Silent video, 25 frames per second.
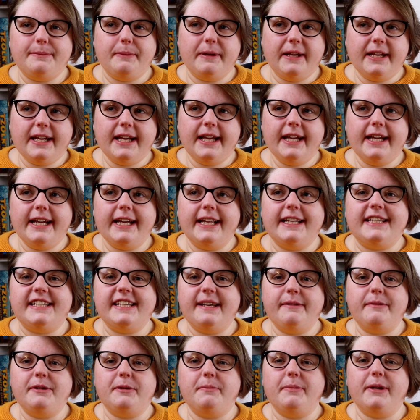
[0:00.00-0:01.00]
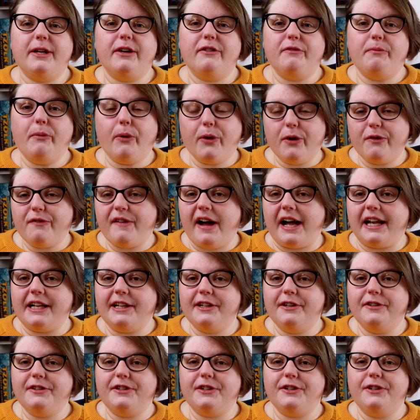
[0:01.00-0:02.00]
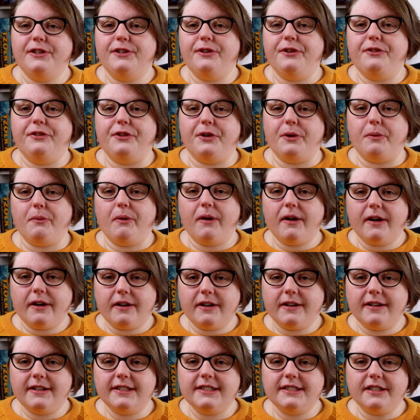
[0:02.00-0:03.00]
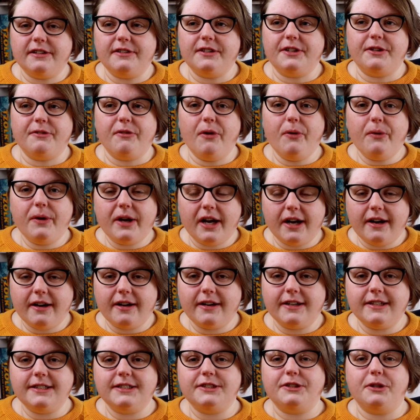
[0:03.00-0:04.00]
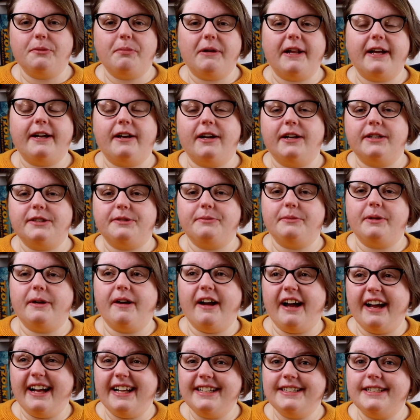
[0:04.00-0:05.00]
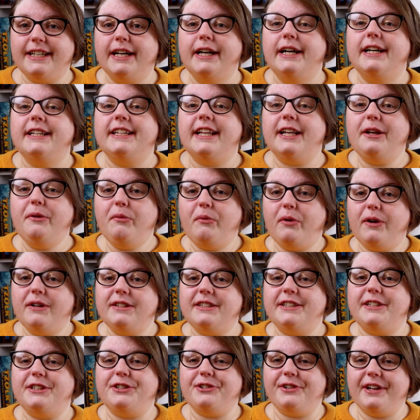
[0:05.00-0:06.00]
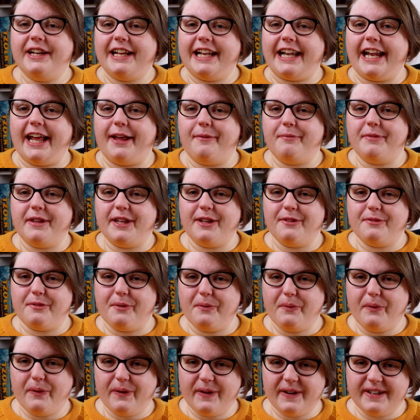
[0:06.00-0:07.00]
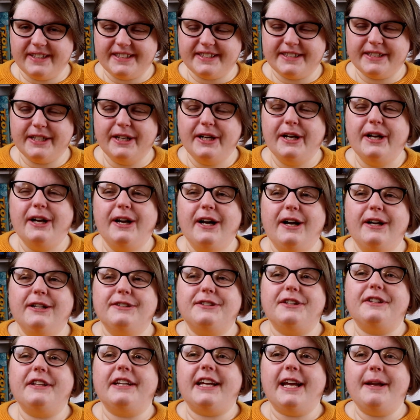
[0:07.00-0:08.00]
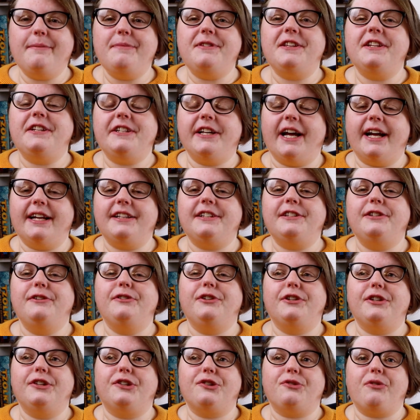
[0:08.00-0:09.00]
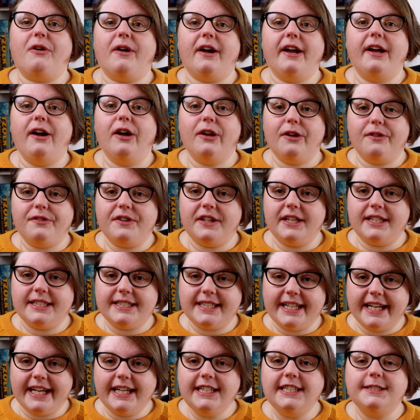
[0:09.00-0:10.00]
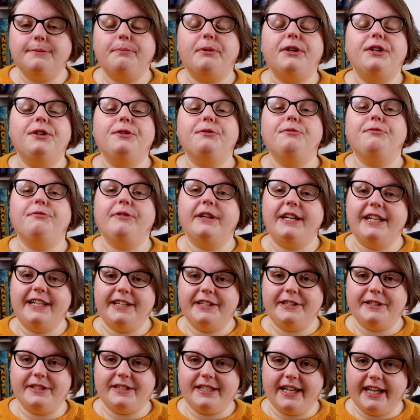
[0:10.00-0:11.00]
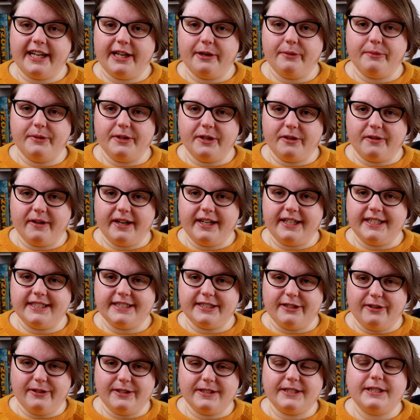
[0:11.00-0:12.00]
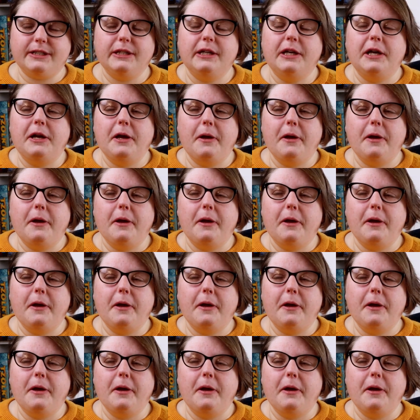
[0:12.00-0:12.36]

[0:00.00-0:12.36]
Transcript: speaking, it seemed to be of more value to use your workers on your own cards or play cards from your hand than it was to try and claim these rewards. So the game suggests you should try all of these things, but you really should take it with a grain of salt